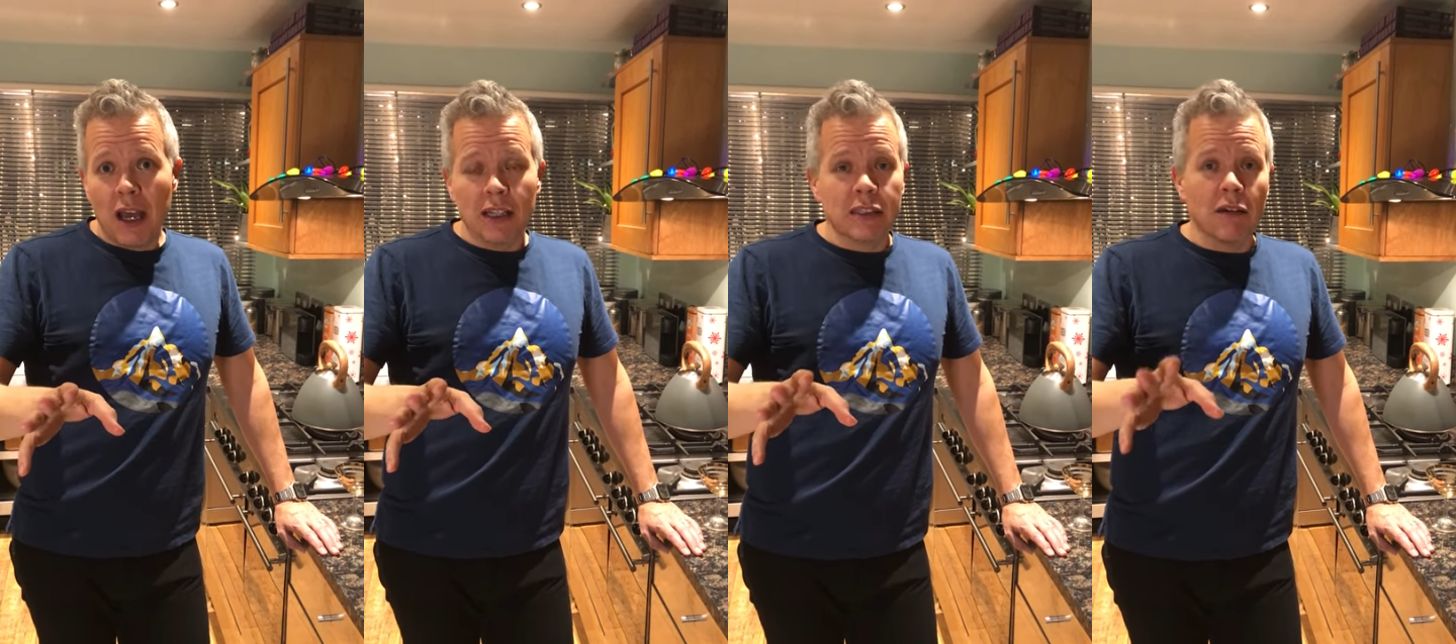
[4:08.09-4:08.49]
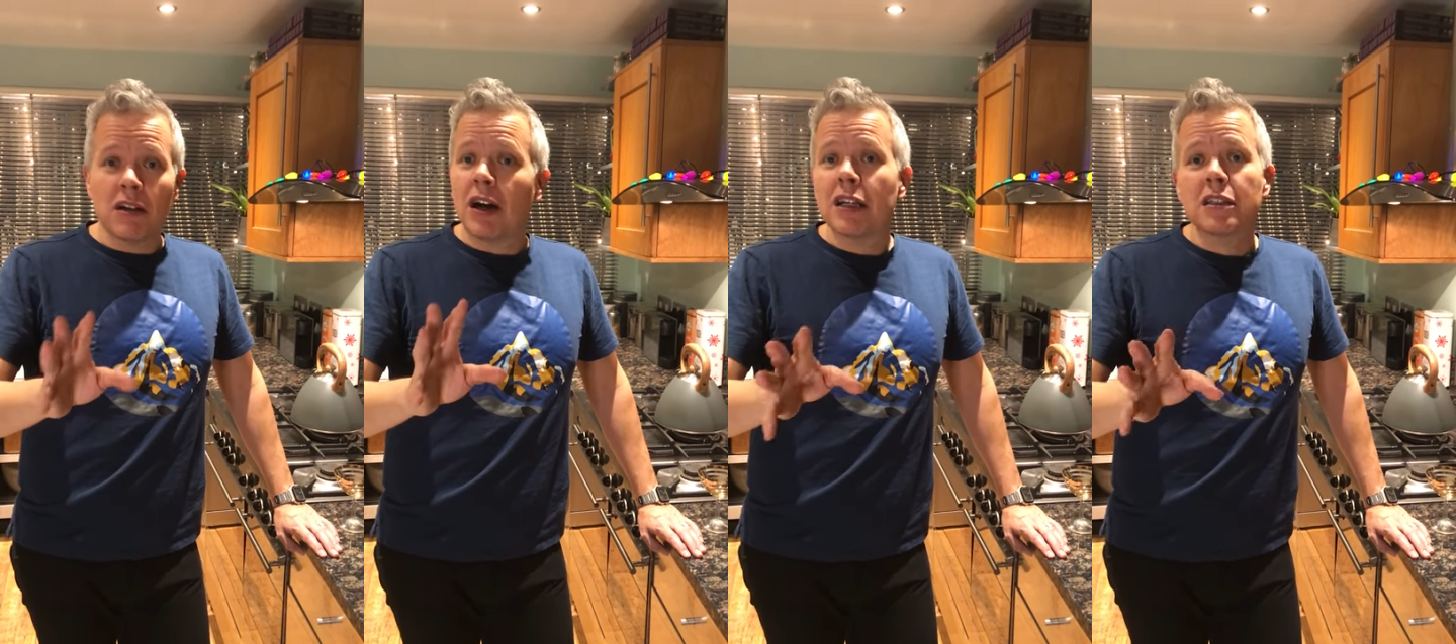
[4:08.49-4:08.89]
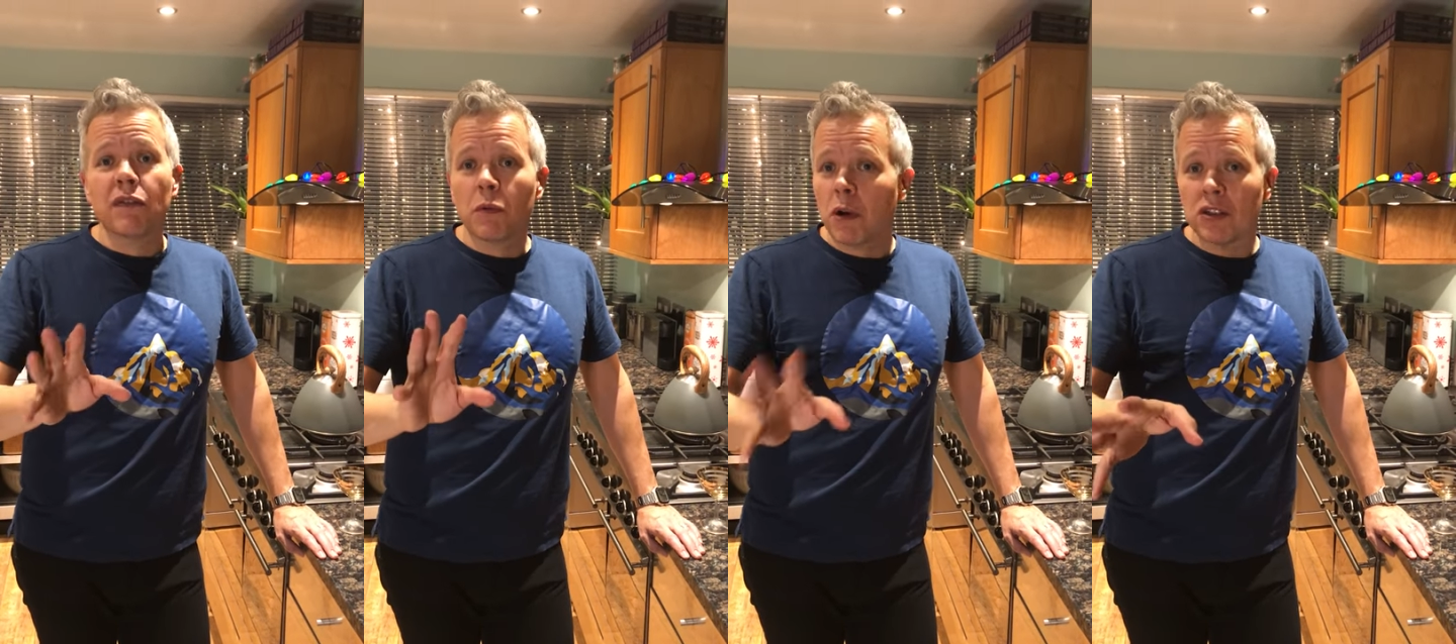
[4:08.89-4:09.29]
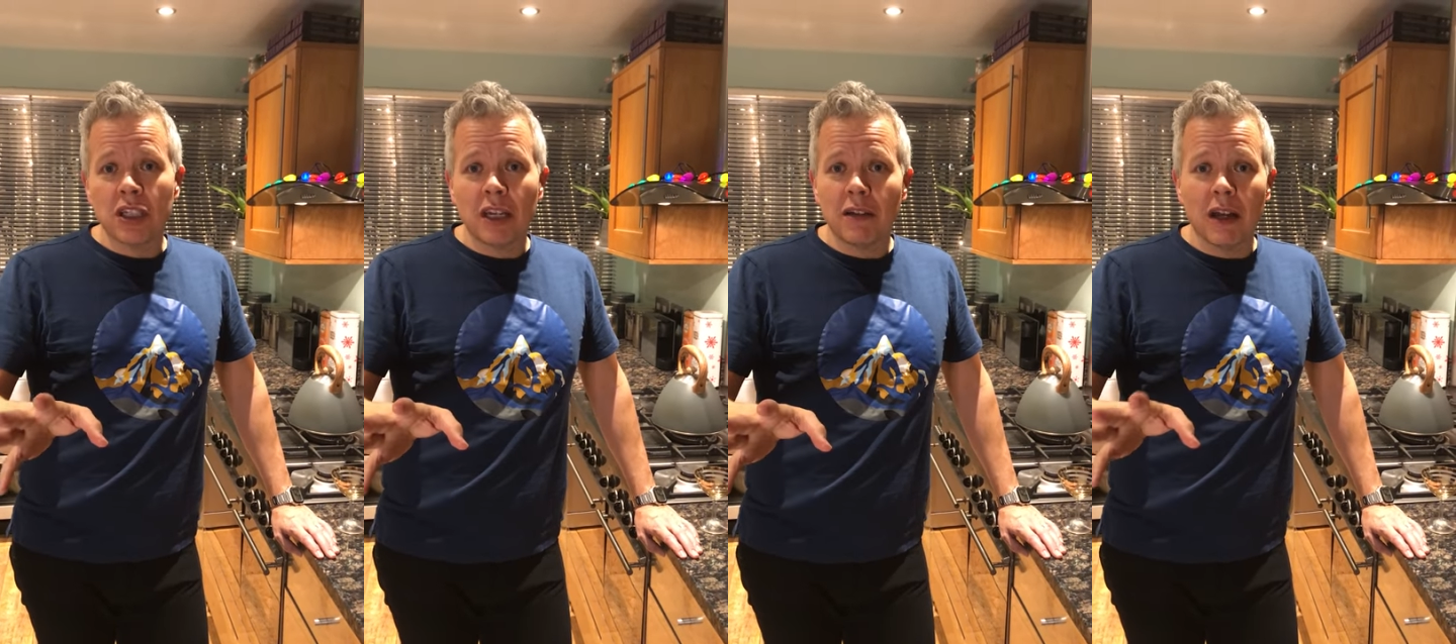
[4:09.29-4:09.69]
So Nige, if you're
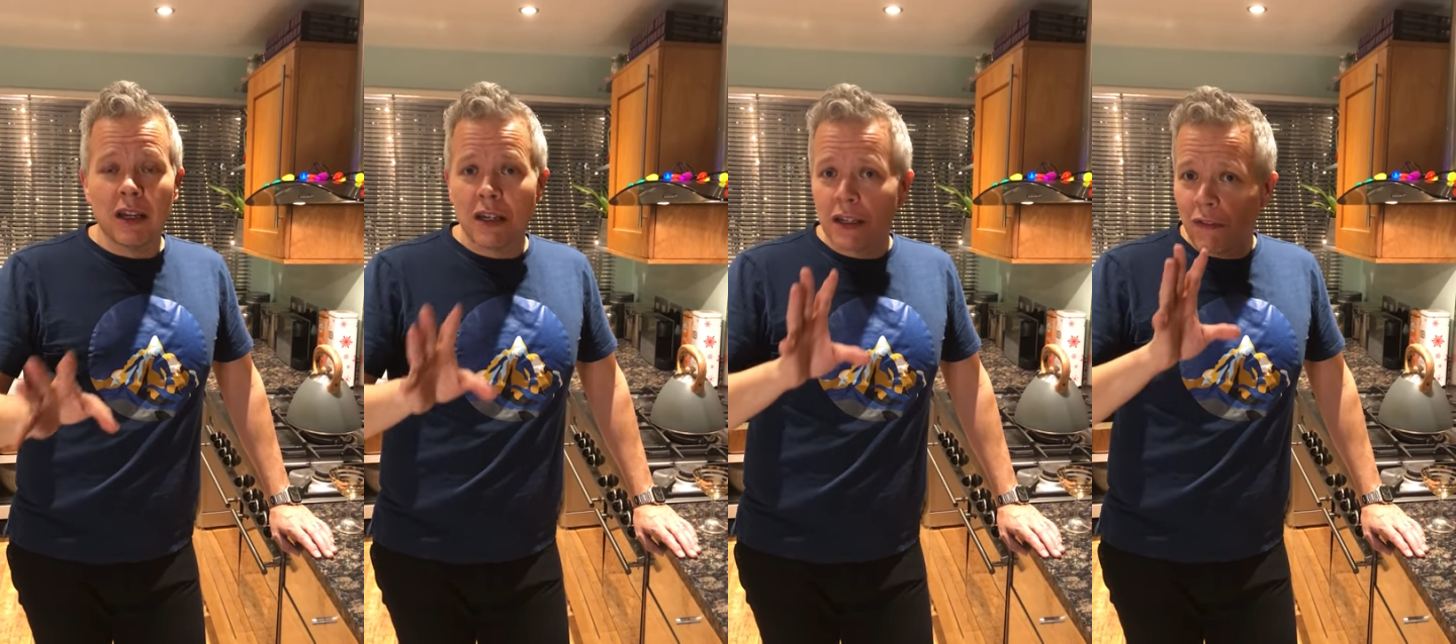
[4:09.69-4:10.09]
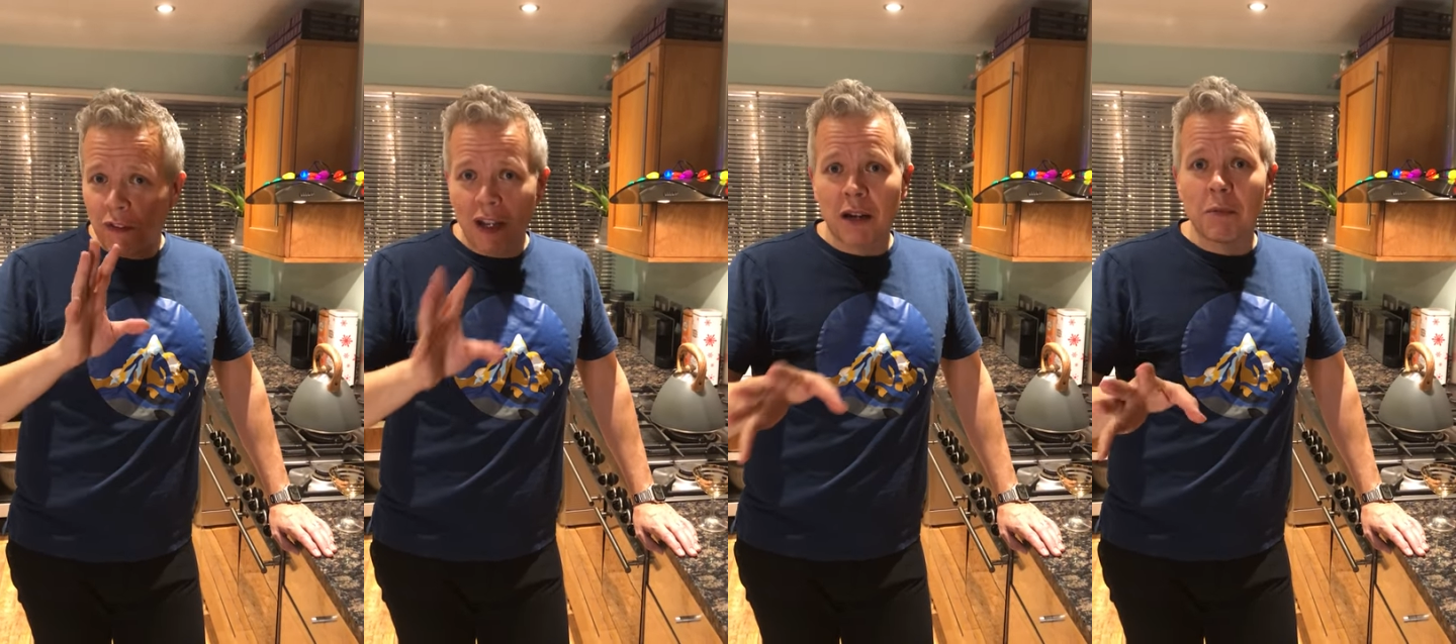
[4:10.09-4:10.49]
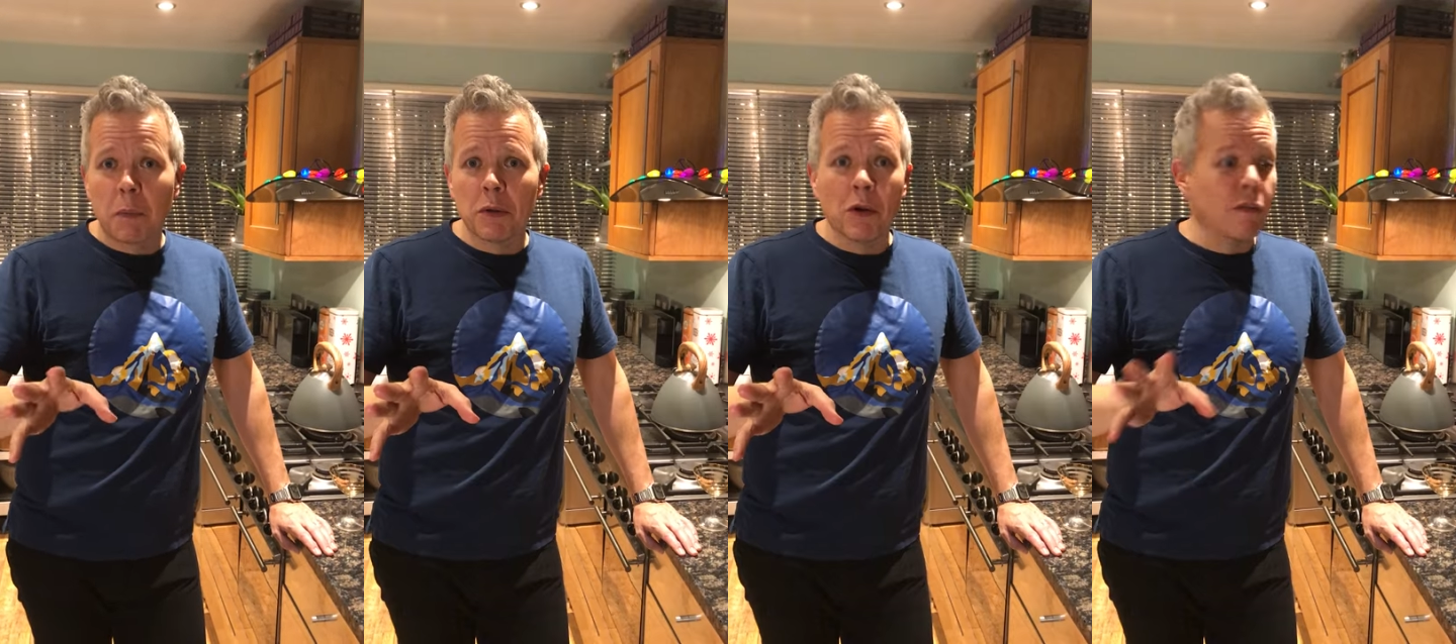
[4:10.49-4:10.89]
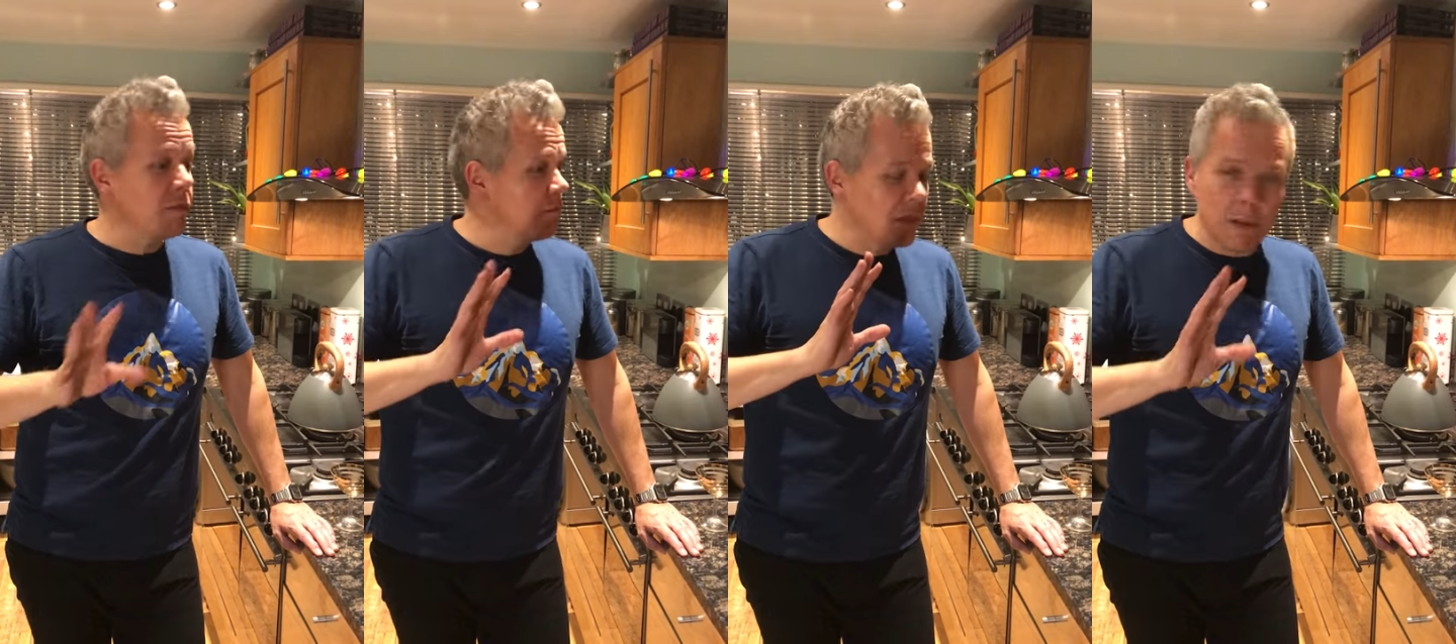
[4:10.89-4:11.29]
watching and you feel like I'm ripping you off,
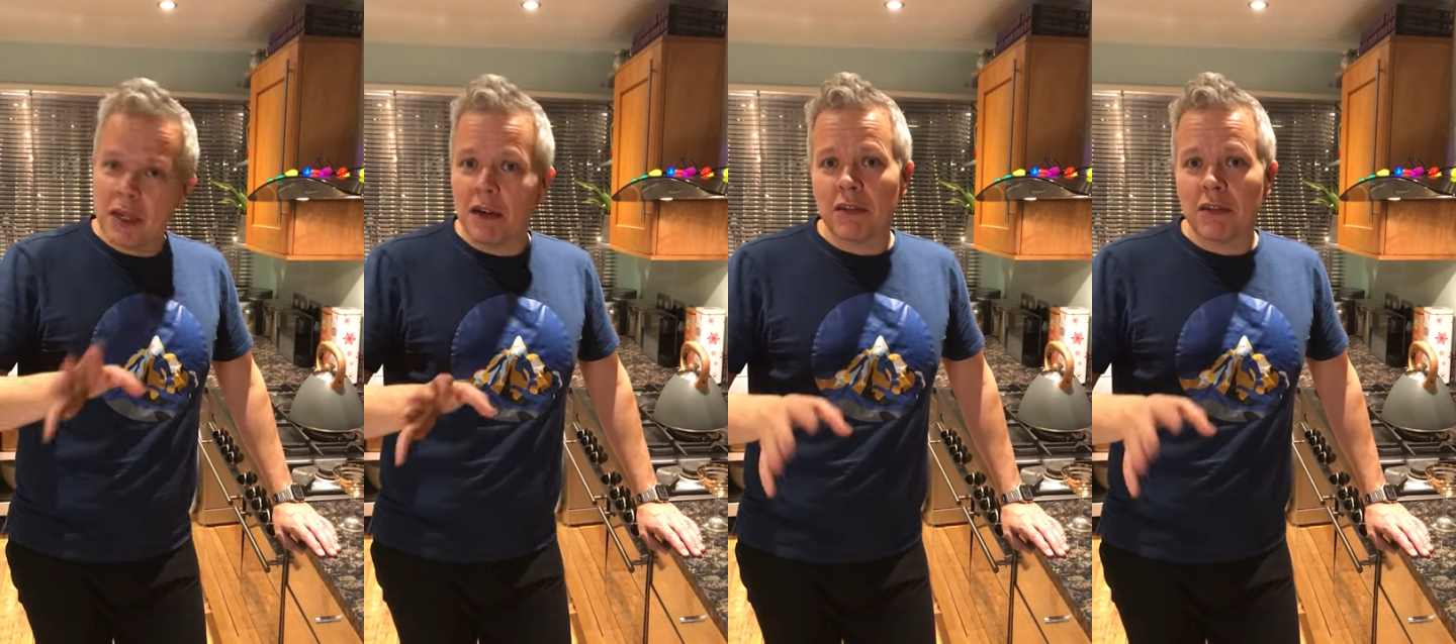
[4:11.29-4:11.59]
let me know.